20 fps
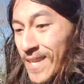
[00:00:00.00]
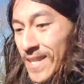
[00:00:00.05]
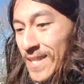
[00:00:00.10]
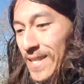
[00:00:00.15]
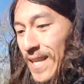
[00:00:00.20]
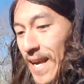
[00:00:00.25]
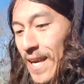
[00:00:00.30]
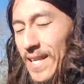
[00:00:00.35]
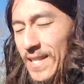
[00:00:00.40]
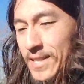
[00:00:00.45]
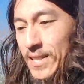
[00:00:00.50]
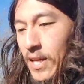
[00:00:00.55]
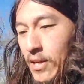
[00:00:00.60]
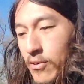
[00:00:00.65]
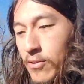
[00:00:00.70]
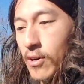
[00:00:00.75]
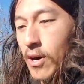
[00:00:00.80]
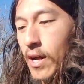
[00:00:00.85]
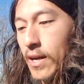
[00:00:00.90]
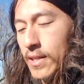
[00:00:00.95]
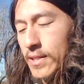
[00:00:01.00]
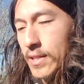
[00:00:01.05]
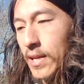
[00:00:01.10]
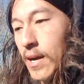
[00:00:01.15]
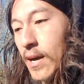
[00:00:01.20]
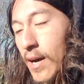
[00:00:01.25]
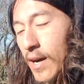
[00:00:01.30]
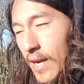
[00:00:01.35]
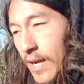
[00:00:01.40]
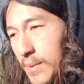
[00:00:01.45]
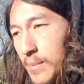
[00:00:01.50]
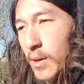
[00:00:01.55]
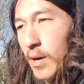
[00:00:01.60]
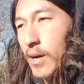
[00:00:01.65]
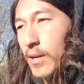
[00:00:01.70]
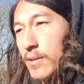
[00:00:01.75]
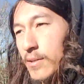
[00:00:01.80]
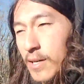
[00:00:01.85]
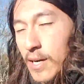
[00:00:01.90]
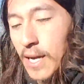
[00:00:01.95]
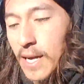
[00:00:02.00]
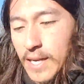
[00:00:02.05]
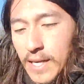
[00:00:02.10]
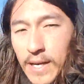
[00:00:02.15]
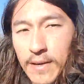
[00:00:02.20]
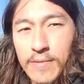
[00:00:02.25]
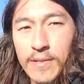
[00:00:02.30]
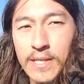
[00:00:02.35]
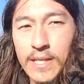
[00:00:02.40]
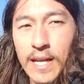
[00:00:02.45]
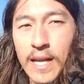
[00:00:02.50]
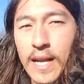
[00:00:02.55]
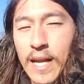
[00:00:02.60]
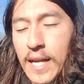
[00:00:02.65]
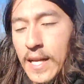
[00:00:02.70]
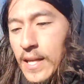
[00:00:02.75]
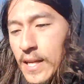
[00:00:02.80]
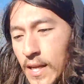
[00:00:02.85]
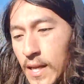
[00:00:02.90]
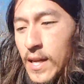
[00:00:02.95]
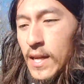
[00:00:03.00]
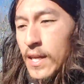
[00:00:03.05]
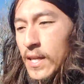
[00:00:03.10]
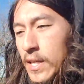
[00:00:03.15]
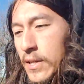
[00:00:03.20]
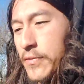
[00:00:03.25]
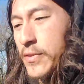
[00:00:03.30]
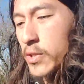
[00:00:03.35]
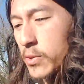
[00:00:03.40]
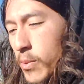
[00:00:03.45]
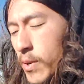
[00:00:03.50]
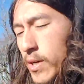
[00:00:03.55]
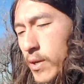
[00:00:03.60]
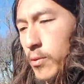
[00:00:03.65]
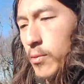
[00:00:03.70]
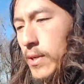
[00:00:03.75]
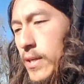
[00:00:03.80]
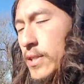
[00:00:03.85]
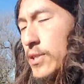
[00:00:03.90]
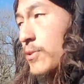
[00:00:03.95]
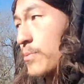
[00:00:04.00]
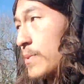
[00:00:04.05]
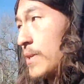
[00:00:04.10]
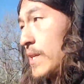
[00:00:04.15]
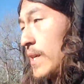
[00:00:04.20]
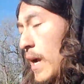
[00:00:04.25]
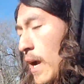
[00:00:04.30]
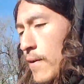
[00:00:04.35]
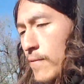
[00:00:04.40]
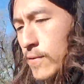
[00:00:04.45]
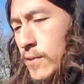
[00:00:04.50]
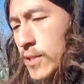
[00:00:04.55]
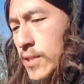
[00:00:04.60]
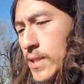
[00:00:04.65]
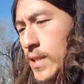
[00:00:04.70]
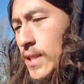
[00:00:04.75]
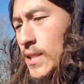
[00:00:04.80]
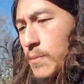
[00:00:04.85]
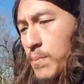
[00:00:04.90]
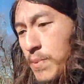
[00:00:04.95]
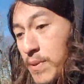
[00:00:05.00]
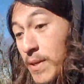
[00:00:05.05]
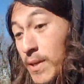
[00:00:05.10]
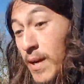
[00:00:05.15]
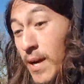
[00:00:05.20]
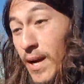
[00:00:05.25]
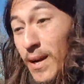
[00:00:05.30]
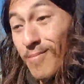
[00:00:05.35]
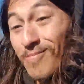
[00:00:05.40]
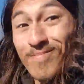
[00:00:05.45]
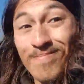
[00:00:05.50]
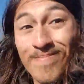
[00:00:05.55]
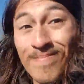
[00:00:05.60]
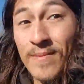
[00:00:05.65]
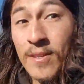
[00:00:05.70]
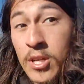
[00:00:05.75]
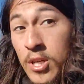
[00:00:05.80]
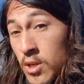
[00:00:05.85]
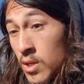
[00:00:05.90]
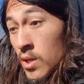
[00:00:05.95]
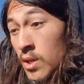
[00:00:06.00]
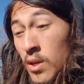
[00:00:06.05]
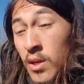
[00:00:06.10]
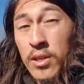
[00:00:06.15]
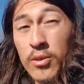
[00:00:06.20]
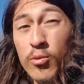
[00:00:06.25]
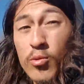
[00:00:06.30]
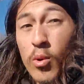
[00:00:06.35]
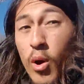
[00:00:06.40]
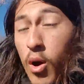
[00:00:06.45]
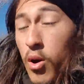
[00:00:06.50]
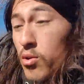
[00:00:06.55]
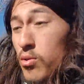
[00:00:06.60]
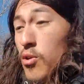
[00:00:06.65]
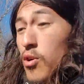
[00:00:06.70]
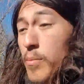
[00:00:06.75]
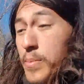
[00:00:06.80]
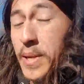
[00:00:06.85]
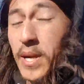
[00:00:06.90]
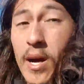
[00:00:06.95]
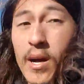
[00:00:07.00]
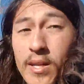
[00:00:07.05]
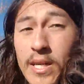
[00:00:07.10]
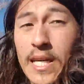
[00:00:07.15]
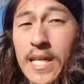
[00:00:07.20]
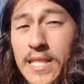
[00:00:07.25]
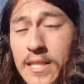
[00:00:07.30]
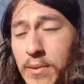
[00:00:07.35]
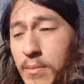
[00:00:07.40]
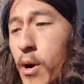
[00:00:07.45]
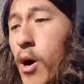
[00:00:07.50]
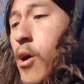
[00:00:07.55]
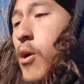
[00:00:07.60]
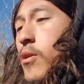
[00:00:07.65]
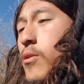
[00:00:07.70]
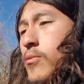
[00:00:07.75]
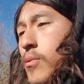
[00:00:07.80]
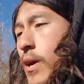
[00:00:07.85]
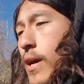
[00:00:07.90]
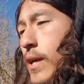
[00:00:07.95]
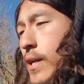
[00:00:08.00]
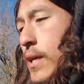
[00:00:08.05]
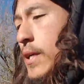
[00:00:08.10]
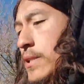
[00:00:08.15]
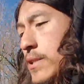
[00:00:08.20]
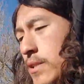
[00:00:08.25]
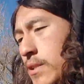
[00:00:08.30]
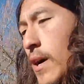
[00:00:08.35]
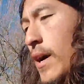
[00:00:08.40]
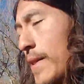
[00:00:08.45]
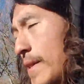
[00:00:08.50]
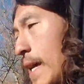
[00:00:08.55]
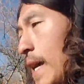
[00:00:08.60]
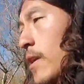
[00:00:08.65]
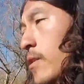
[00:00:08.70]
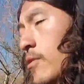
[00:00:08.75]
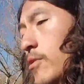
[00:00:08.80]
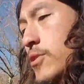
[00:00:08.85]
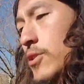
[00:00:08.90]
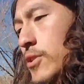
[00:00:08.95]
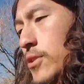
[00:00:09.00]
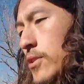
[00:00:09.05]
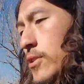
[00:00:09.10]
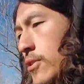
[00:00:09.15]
That is a lot of time online every day. If you want to reach me after 6 p.m., I'll be online tomorrow, right? It's not that urgent.